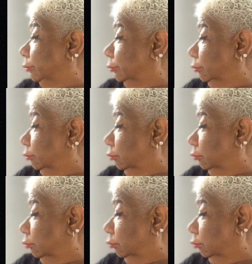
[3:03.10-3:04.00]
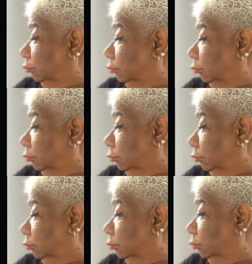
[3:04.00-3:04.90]

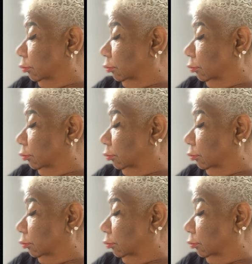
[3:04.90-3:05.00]
No one is speaking in this clip.